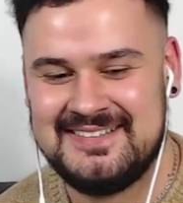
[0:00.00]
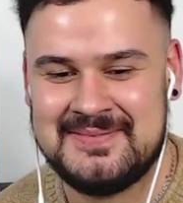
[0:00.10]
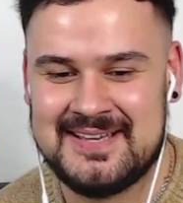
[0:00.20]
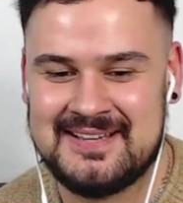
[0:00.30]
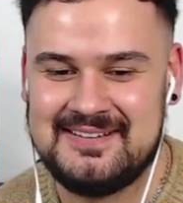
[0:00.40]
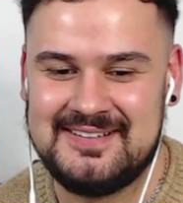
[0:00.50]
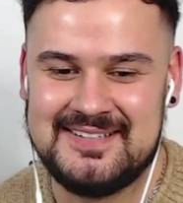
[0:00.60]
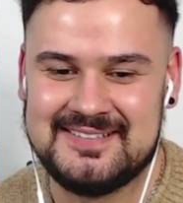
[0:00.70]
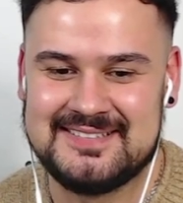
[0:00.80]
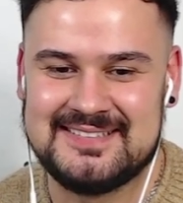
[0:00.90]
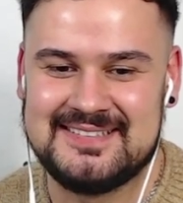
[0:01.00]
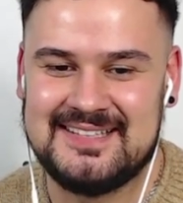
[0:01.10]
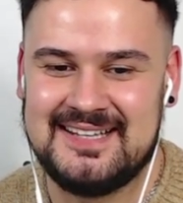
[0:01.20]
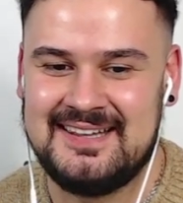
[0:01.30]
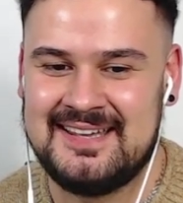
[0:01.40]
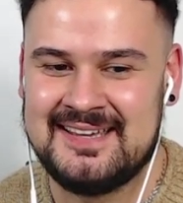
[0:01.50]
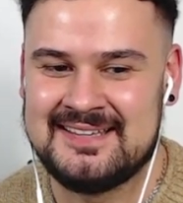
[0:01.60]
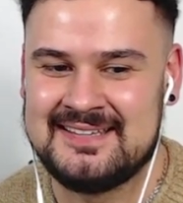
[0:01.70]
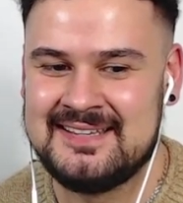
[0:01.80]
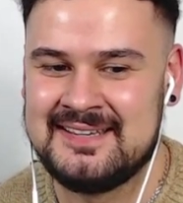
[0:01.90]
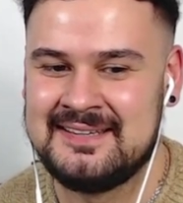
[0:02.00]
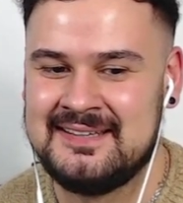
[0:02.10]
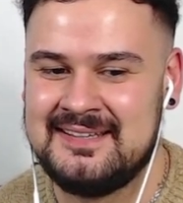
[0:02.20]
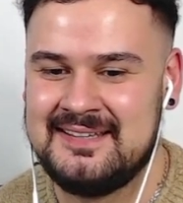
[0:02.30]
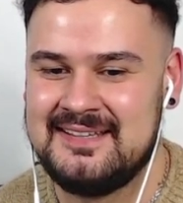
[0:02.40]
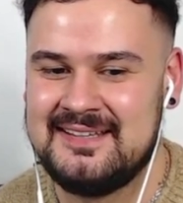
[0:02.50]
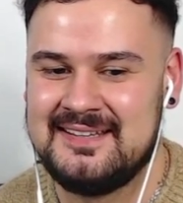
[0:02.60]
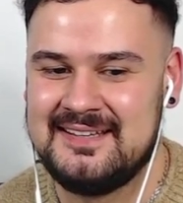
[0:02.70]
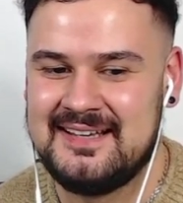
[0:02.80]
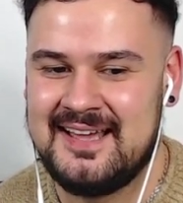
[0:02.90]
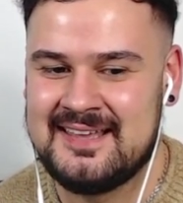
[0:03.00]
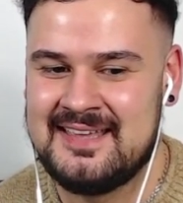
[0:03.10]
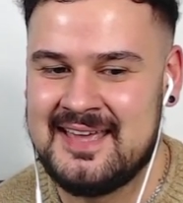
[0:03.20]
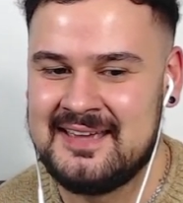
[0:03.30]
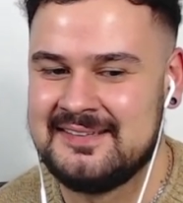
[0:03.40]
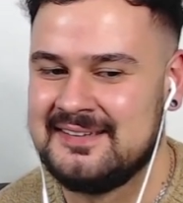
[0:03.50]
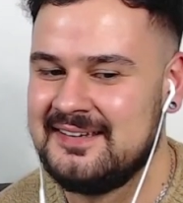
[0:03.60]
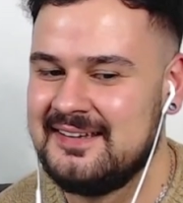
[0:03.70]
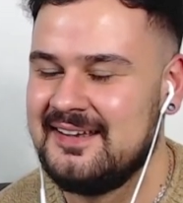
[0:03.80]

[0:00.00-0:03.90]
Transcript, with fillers: Oh my god. Liking. Again.